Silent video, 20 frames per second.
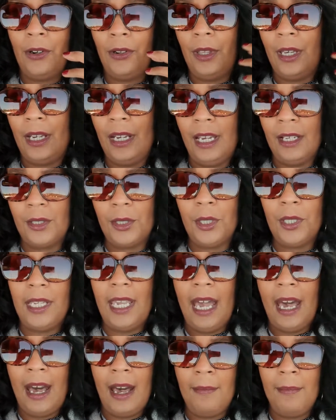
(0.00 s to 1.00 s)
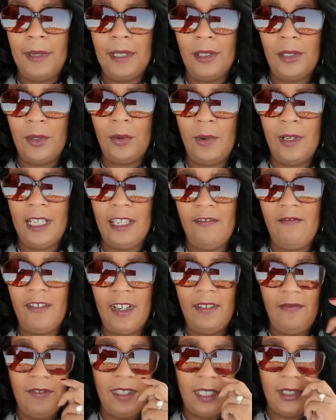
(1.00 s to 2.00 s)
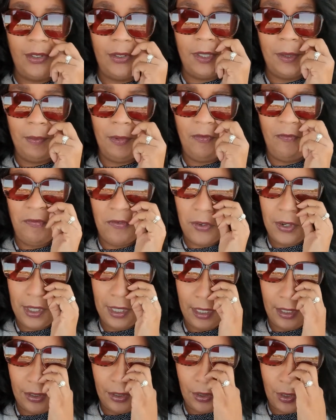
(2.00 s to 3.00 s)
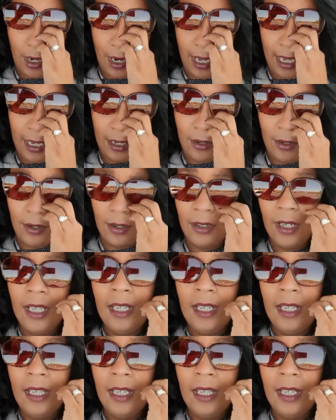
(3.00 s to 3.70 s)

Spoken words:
that actually happened 25 years before this trial.